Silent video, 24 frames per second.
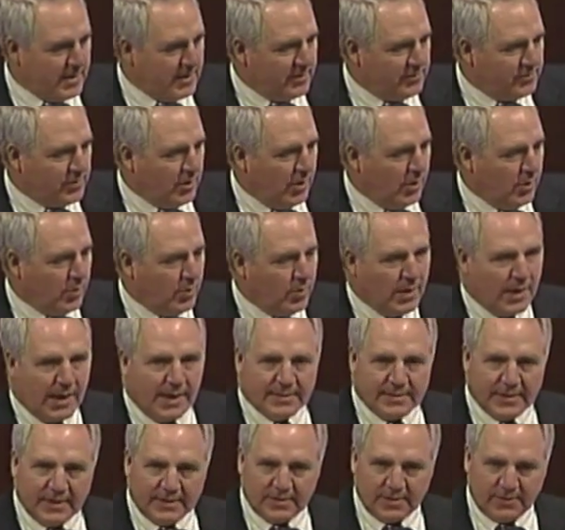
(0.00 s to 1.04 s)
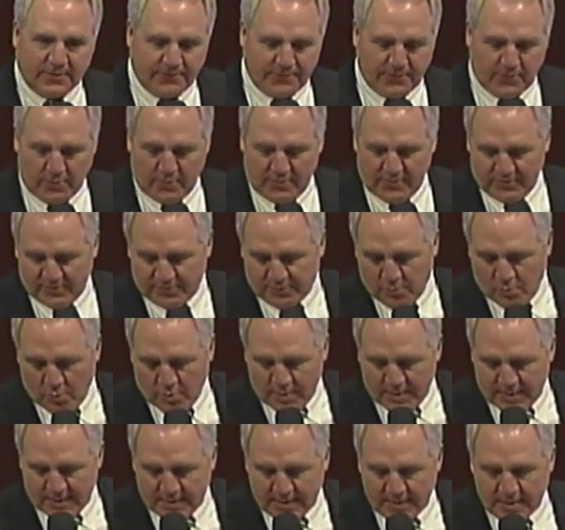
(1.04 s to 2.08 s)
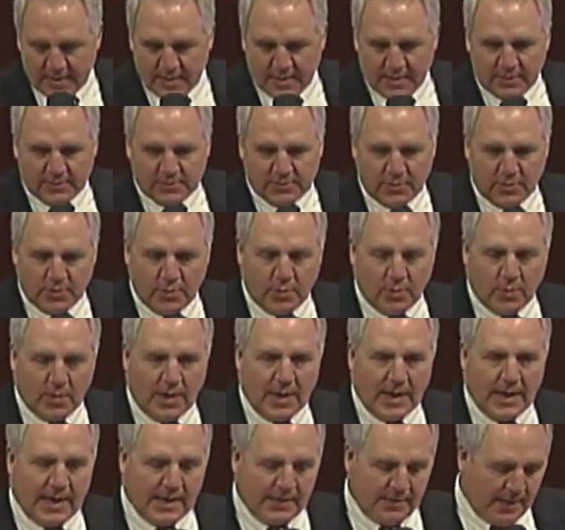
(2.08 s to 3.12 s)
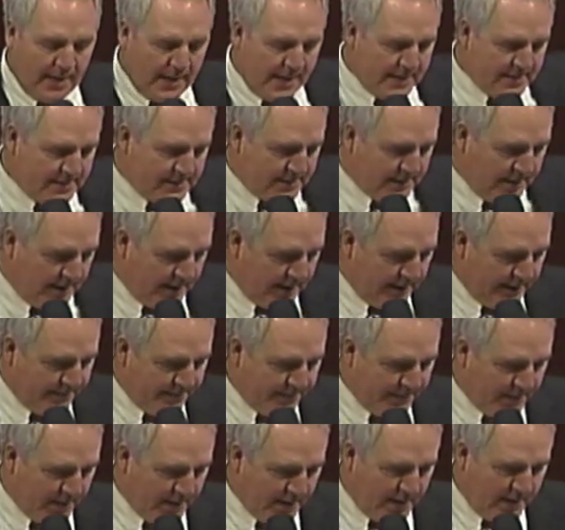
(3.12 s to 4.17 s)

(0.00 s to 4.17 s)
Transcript: So I take to the floor this morning to uh, highlight um,